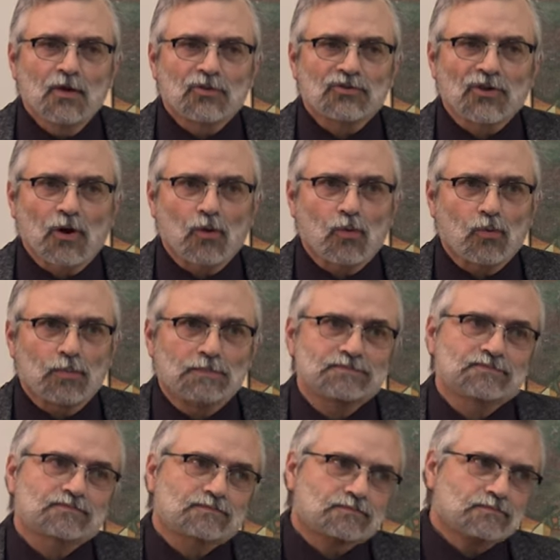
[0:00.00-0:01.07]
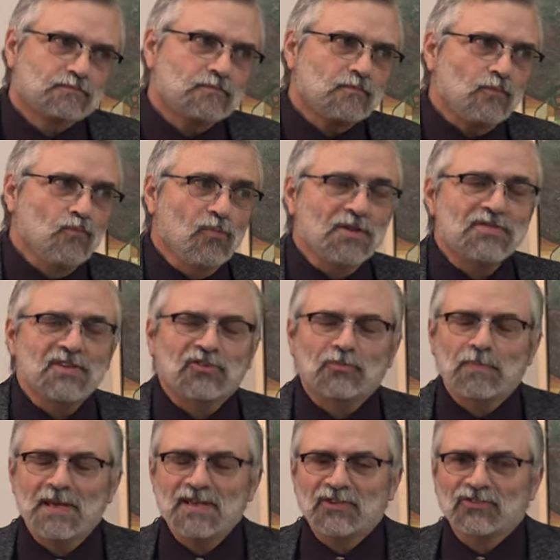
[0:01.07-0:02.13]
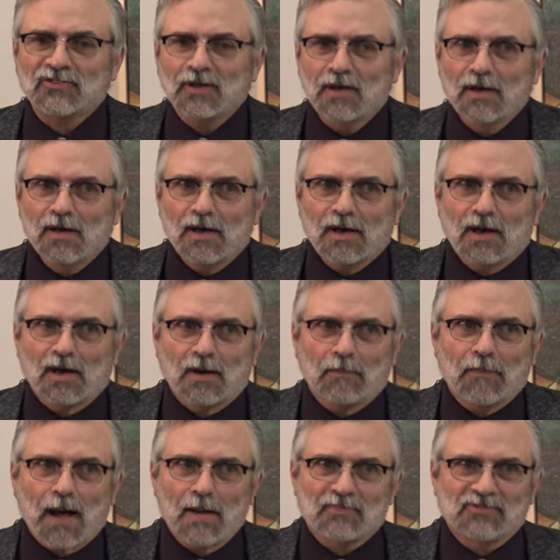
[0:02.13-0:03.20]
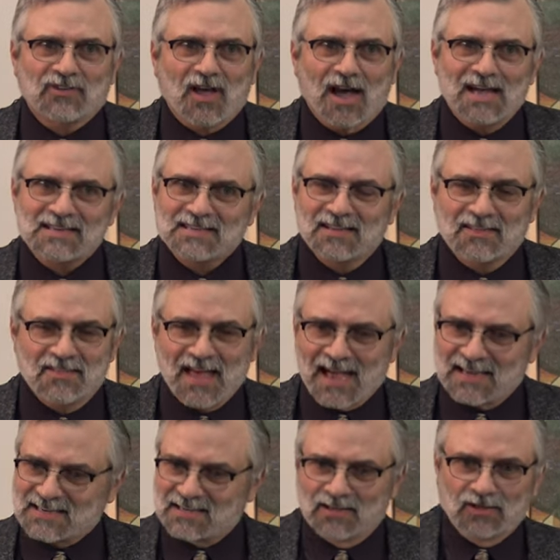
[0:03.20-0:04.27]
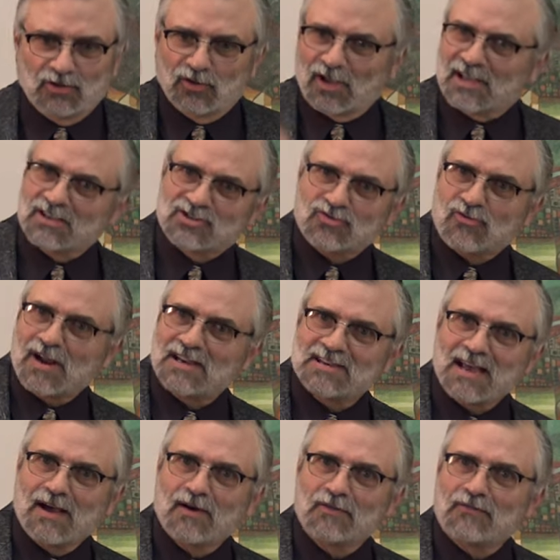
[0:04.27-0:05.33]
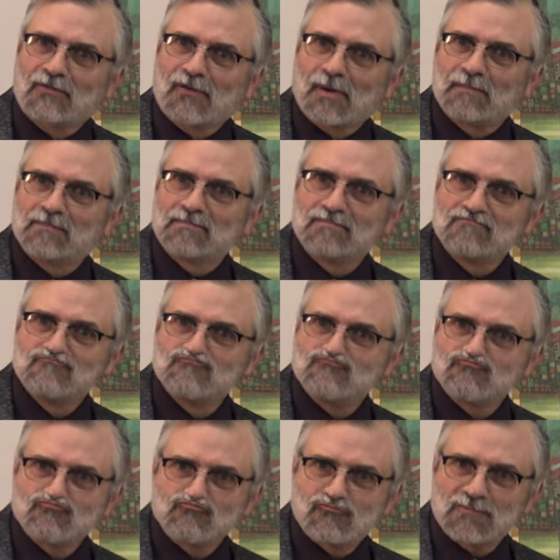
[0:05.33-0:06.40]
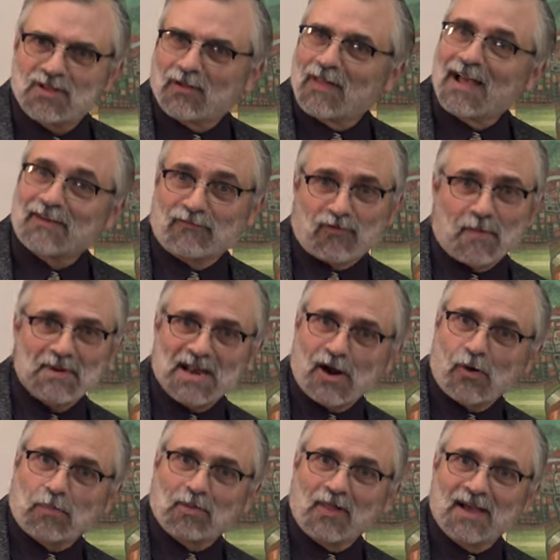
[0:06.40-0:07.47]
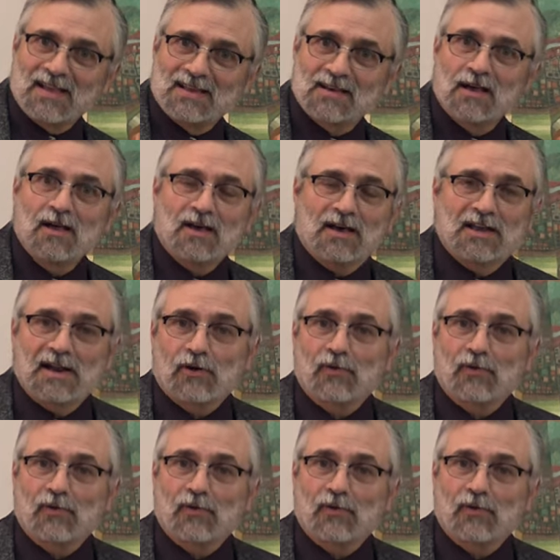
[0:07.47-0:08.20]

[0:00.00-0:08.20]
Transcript: So with this piece, Bob's got that looking straight down from, you know, like from an airplane, an